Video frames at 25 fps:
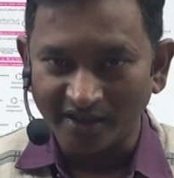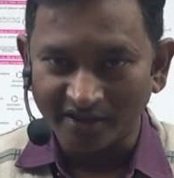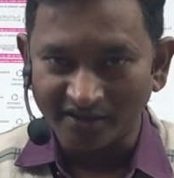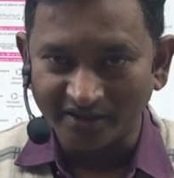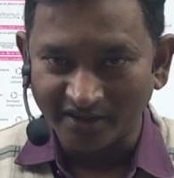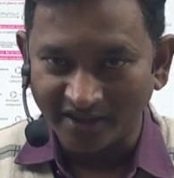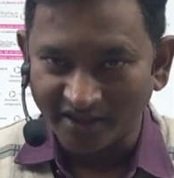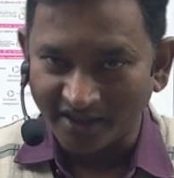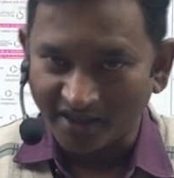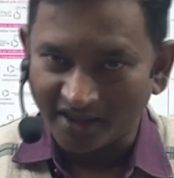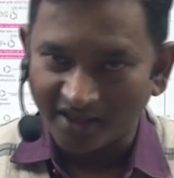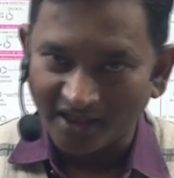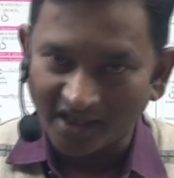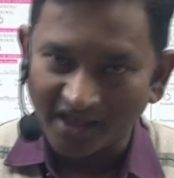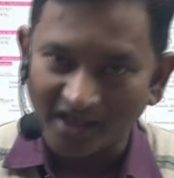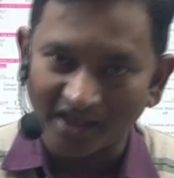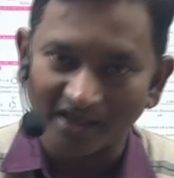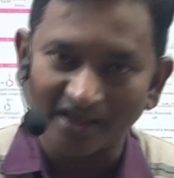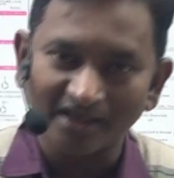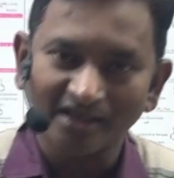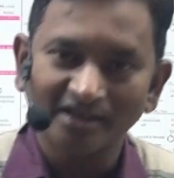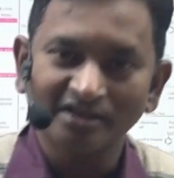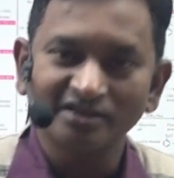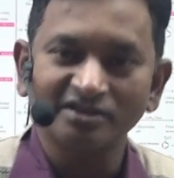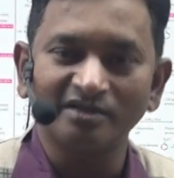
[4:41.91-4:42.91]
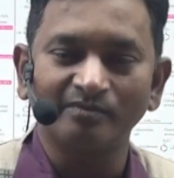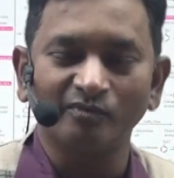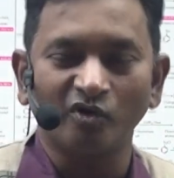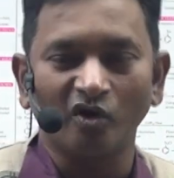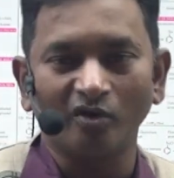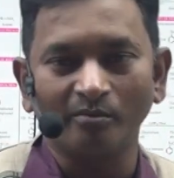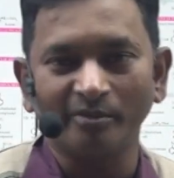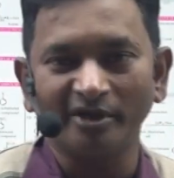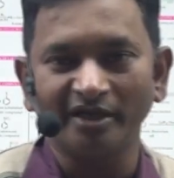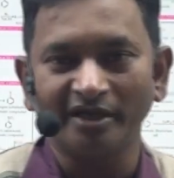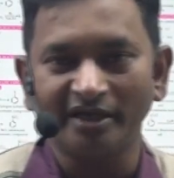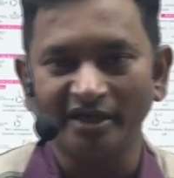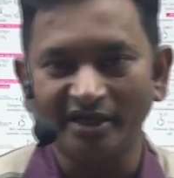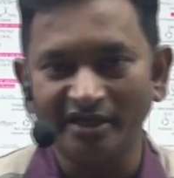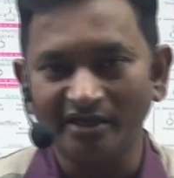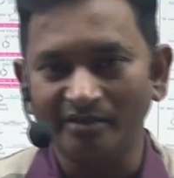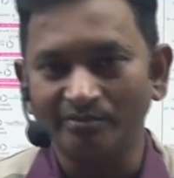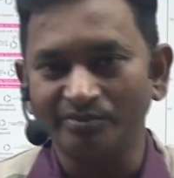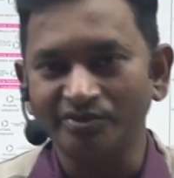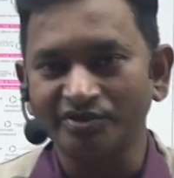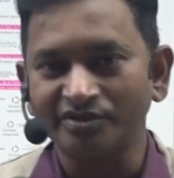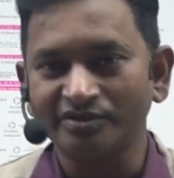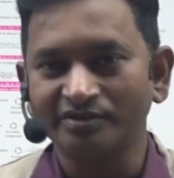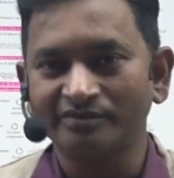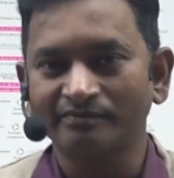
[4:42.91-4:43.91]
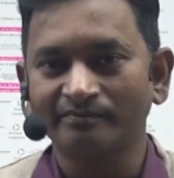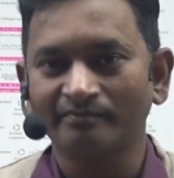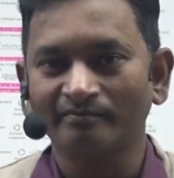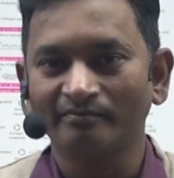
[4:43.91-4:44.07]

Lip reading: there are some common names.